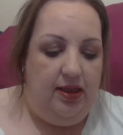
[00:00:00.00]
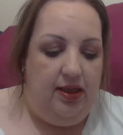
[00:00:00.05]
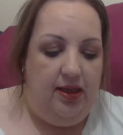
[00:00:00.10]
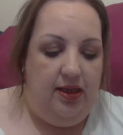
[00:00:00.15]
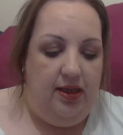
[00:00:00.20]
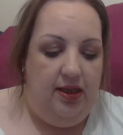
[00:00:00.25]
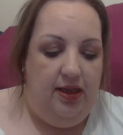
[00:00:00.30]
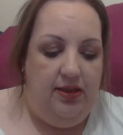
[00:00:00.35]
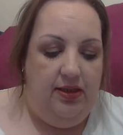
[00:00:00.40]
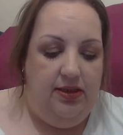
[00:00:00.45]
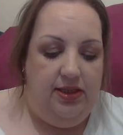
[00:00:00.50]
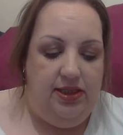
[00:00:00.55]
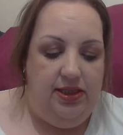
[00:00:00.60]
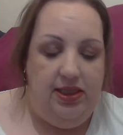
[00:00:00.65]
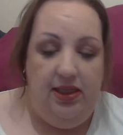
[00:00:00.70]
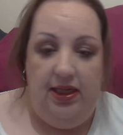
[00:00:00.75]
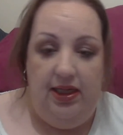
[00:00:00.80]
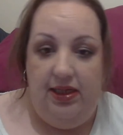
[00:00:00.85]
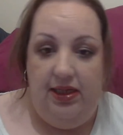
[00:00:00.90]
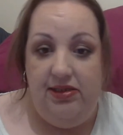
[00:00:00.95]
it's,
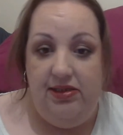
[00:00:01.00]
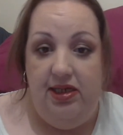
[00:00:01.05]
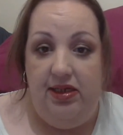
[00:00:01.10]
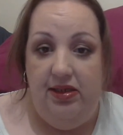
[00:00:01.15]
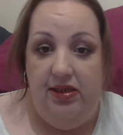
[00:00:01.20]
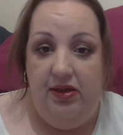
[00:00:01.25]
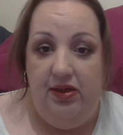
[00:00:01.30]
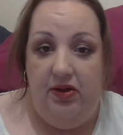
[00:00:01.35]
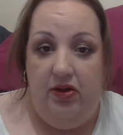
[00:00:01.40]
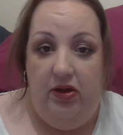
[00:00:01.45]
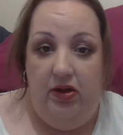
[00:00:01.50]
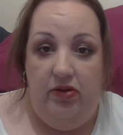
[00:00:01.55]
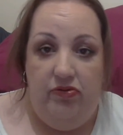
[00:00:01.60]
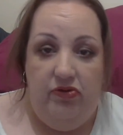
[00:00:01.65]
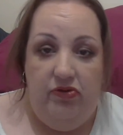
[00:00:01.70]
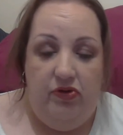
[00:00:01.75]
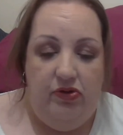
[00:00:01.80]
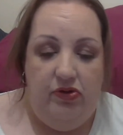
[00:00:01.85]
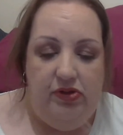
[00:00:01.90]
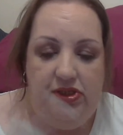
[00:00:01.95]
like I said, in the colour
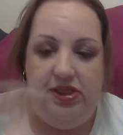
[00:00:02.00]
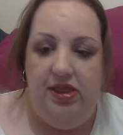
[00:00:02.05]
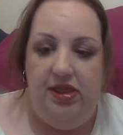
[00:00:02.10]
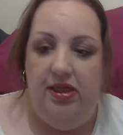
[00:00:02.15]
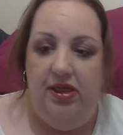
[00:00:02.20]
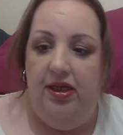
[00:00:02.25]
rose,